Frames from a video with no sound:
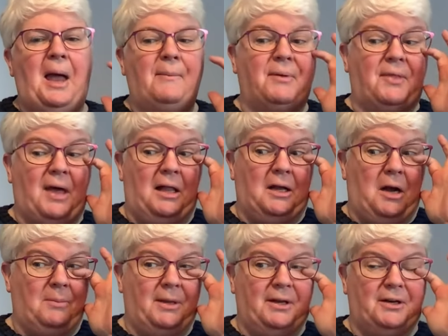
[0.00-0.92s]
But that'll
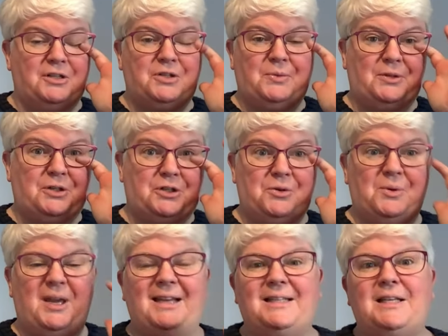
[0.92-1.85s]
come later. I just want to
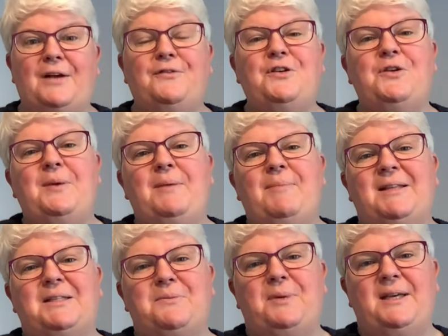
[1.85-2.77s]
showcase a few wee
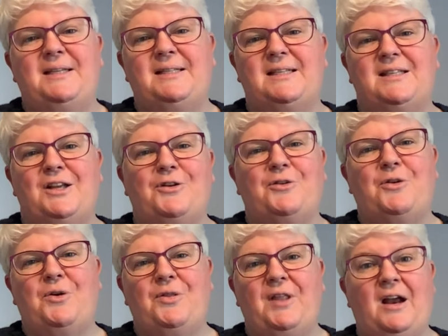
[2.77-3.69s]
bits and pieces that are
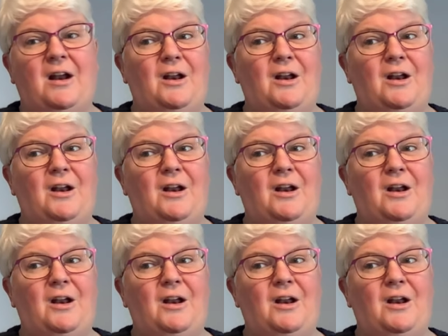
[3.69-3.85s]
on there.